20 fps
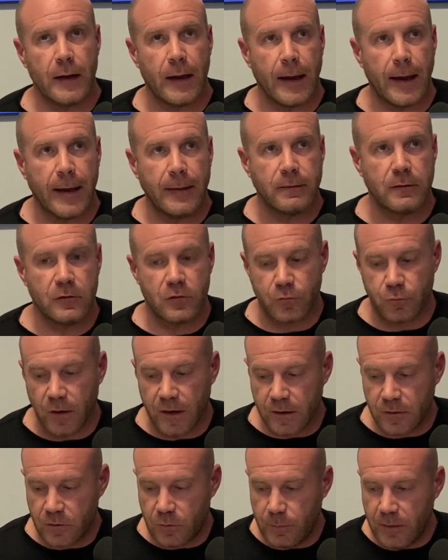I hate this
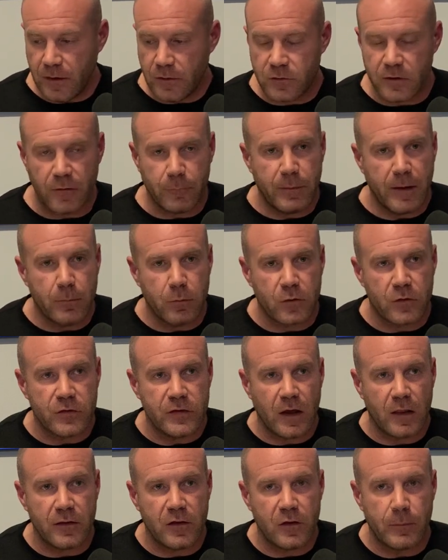freaking speed stuff. People are
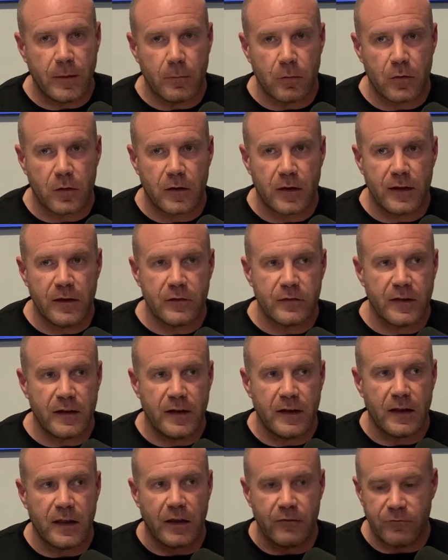selling these people on ideas they
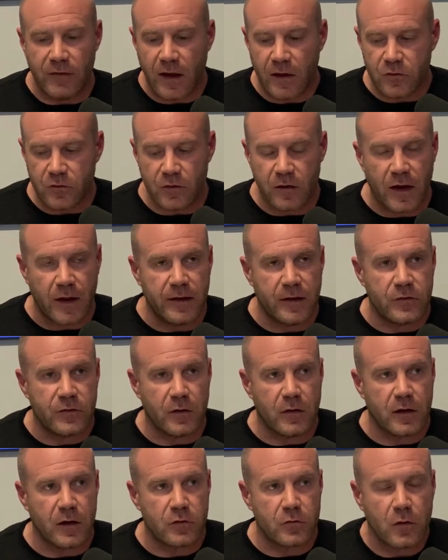need to get faster, not
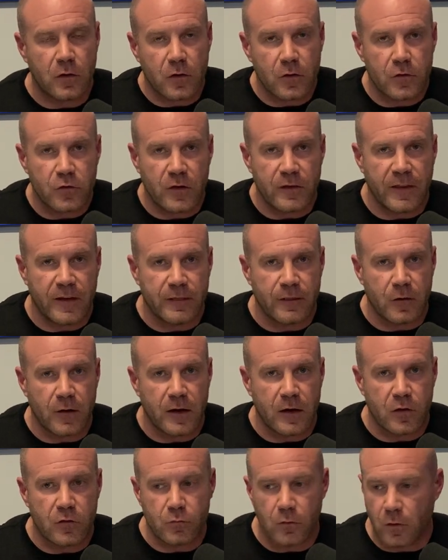necessarily get stronger, so they think they're
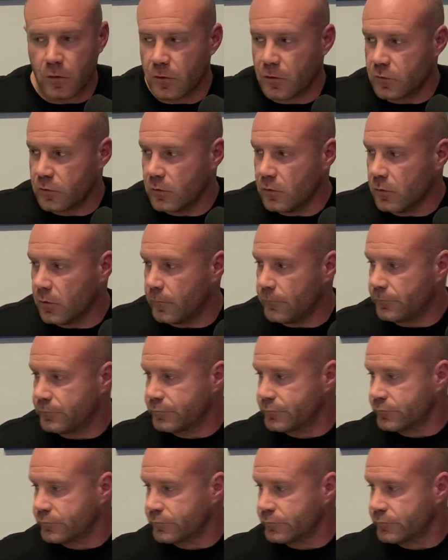getting stronger at school.